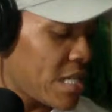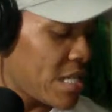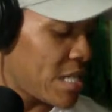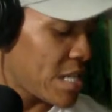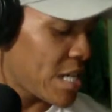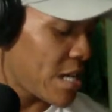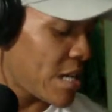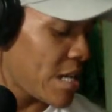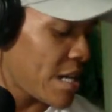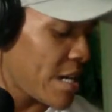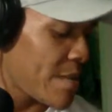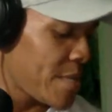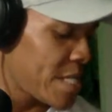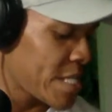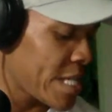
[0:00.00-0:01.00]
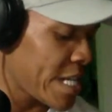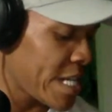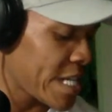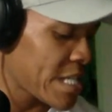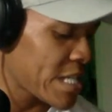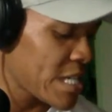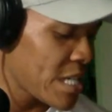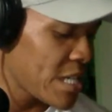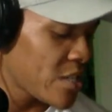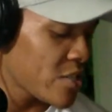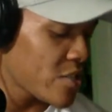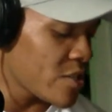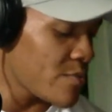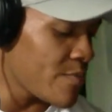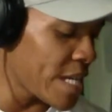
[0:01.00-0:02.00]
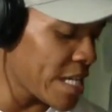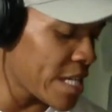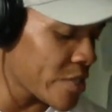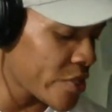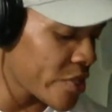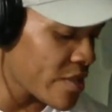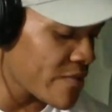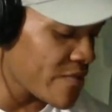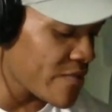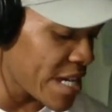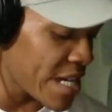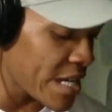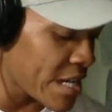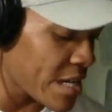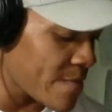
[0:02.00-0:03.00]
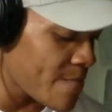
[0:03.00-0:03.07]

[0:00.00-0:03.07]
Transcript: I mean, like, you're making stuff that